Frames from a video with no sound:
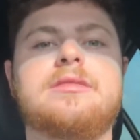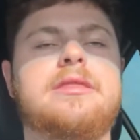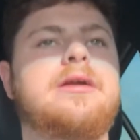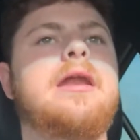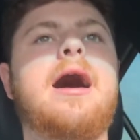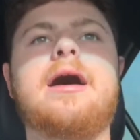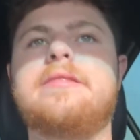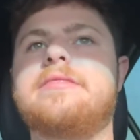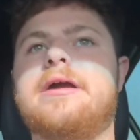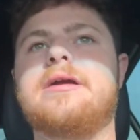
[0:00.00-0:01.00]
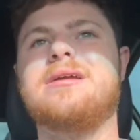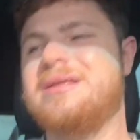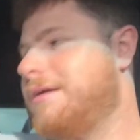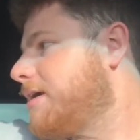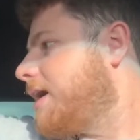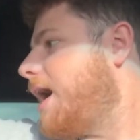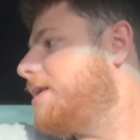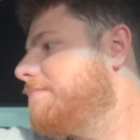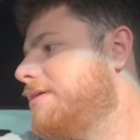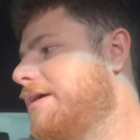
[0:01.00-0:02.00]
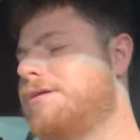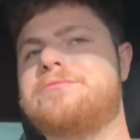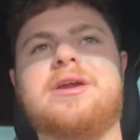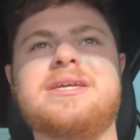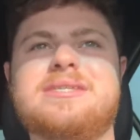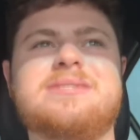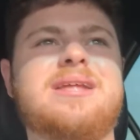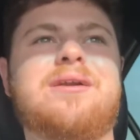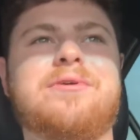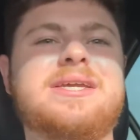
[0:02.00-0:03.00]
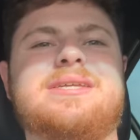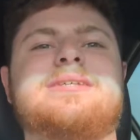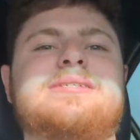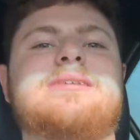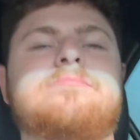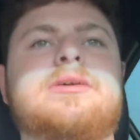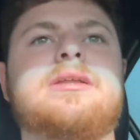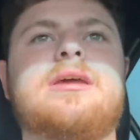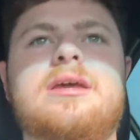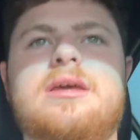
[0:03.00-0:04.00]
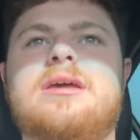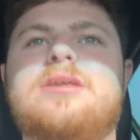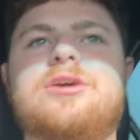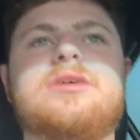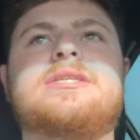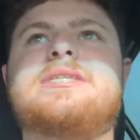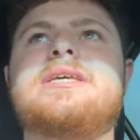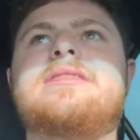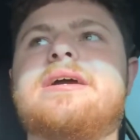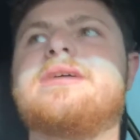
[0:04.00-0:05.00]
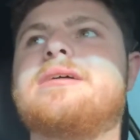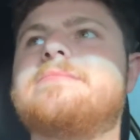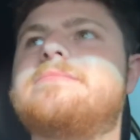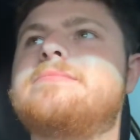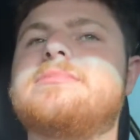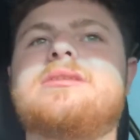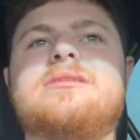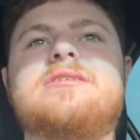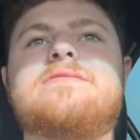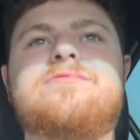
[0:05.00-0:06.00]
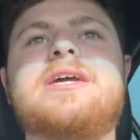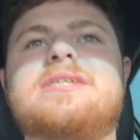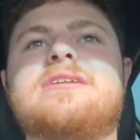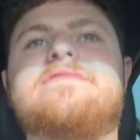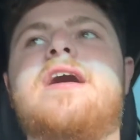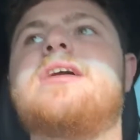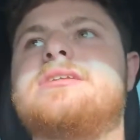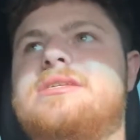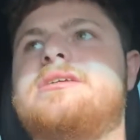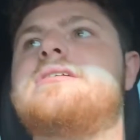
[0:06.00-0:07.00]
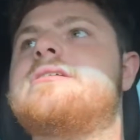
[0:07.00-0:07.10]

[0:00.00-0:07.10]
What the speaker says: They're kind of like a not racing seat, but you could see they're a racing defined seat.